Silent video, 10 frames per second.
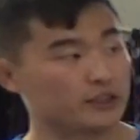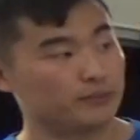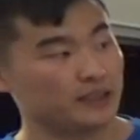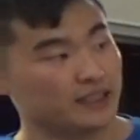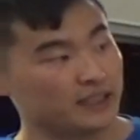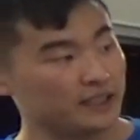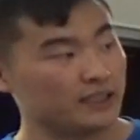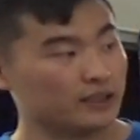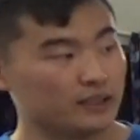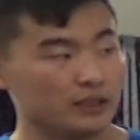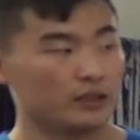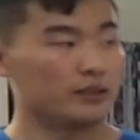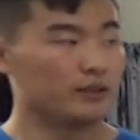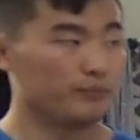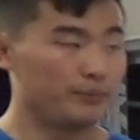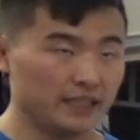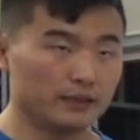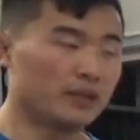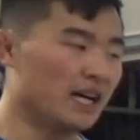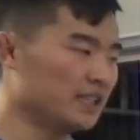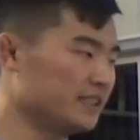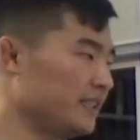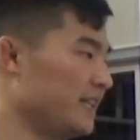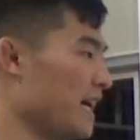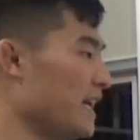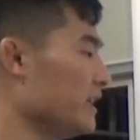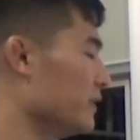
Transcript: be beta minus decay.